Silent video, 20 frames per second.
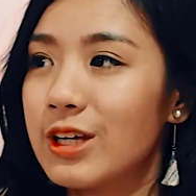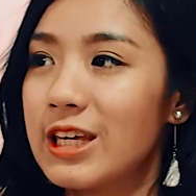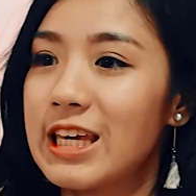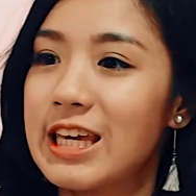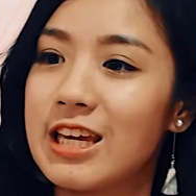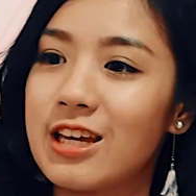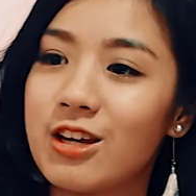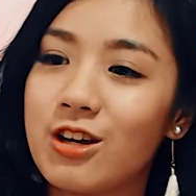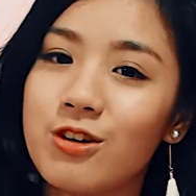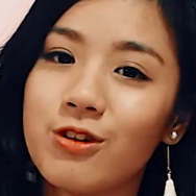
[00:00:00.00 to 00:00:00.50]

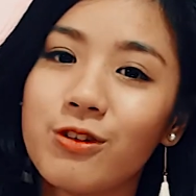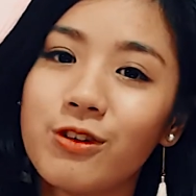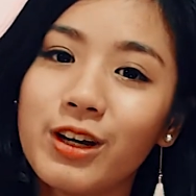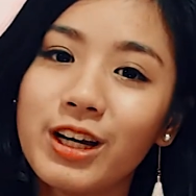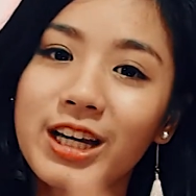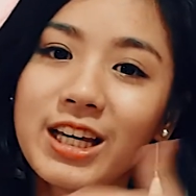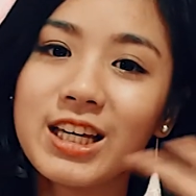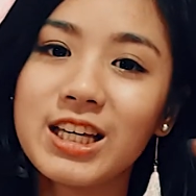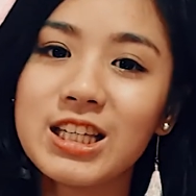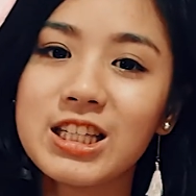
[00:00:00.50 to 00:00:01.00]

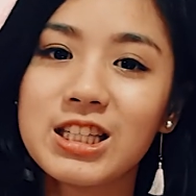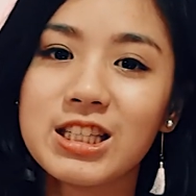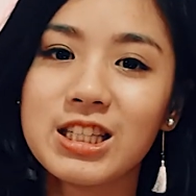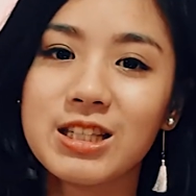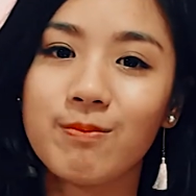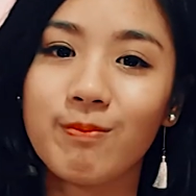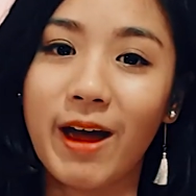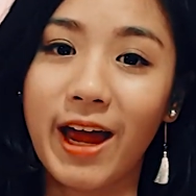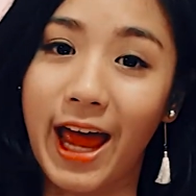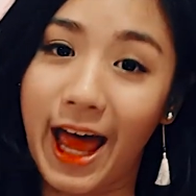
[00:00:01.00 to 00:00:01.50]
increase
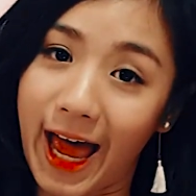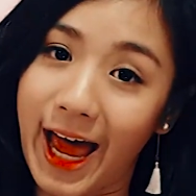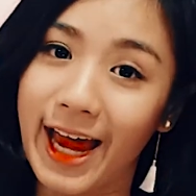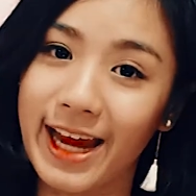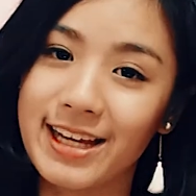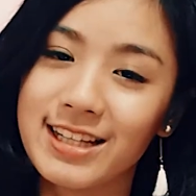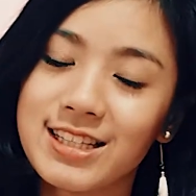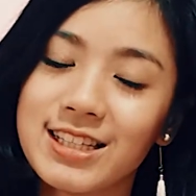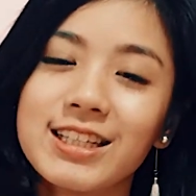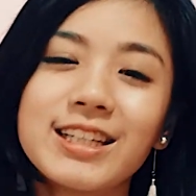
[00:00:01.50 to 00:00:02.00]
my
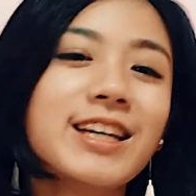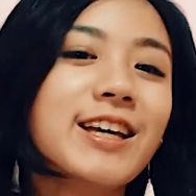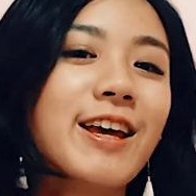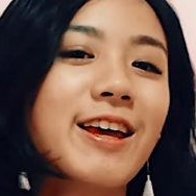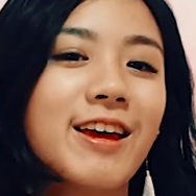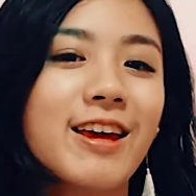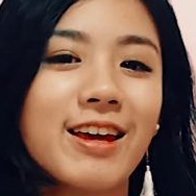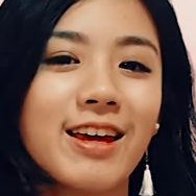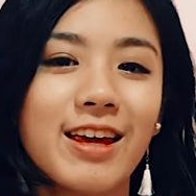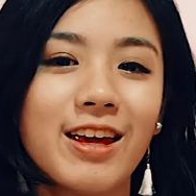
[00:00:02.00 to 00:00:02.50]
height?
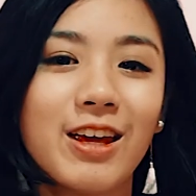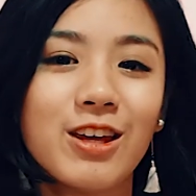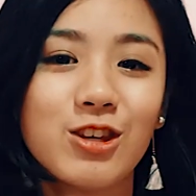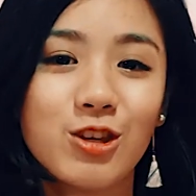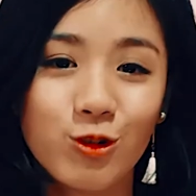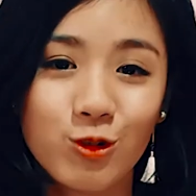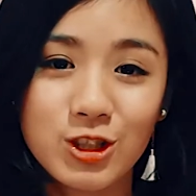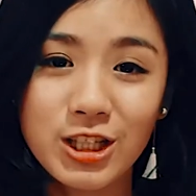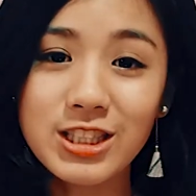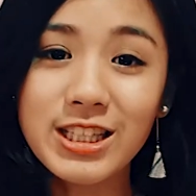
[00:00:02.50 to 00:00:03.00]

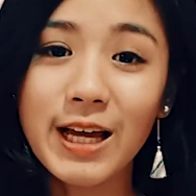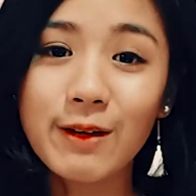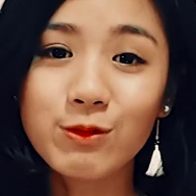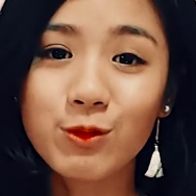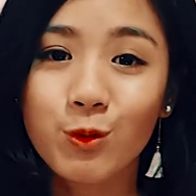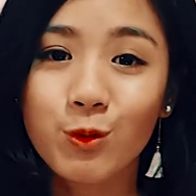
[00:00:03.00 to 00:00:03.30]
You just have to